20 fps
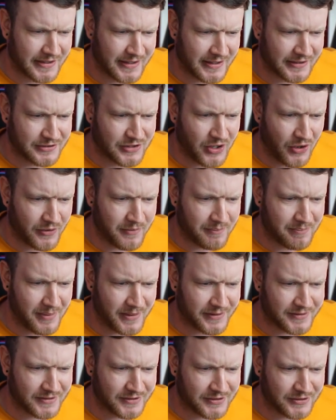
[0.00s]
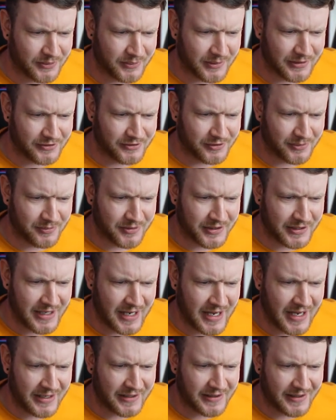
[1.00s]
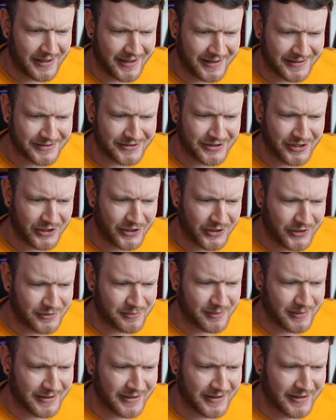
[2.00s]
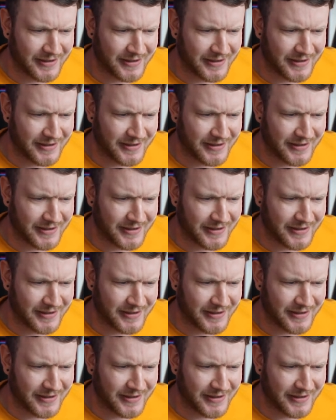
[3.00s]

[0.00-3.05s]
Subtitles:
He had gotten busy doing something. I hadn't heard me.